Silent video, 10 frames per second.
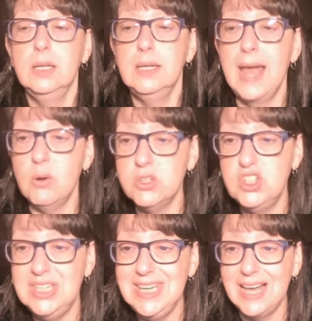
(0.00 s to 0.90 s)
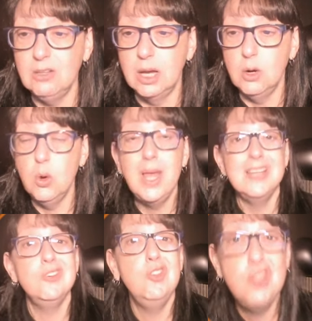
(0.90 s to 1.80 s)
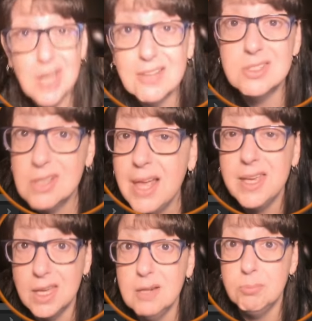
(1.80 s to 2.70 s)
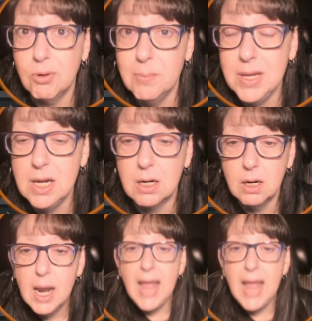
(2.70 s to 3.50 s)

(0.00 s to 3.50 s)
now it's yellow, just like in Premiere,